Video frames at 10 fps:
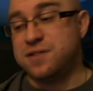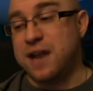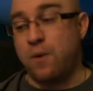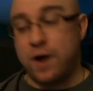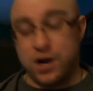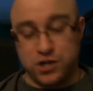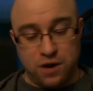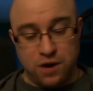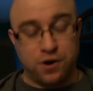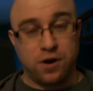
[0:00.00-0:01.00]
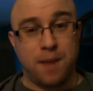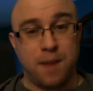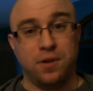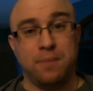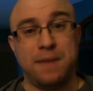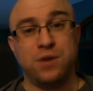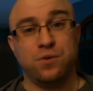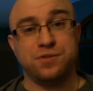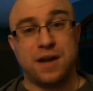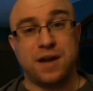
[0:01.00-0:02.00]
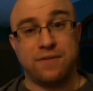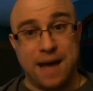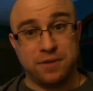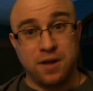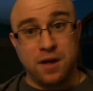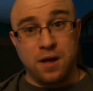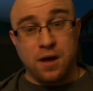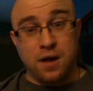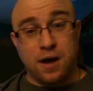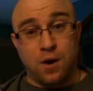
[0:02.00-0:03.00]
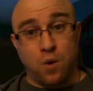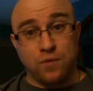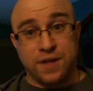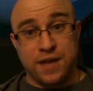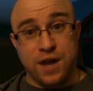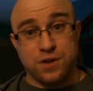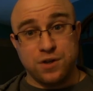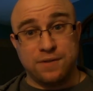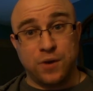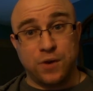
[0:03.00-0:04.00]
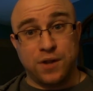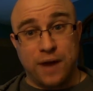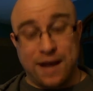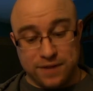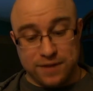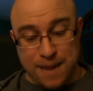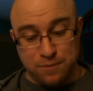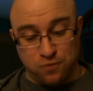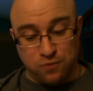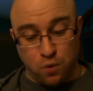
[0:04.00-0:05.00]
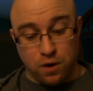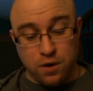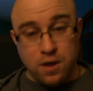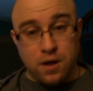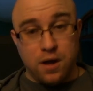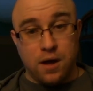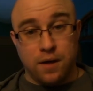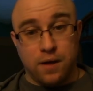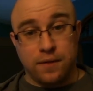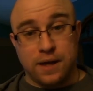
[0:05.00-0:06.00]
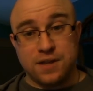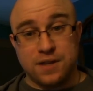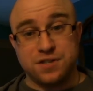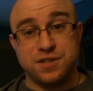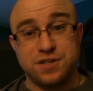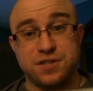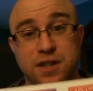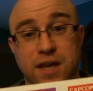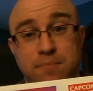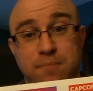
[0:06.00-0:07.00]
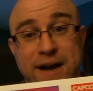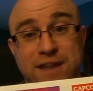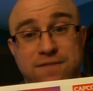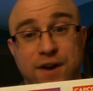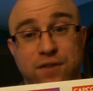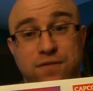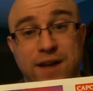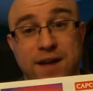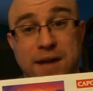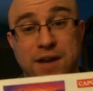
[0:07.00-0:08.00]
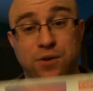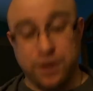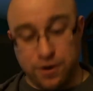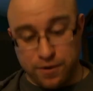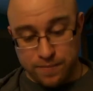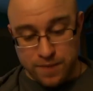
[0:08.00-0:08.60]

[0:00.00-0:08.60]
that I want to share, there are a couple of manuals that I've kept over the years, even though I don't have the games for. Like this is the Mighty Final Fight manual here.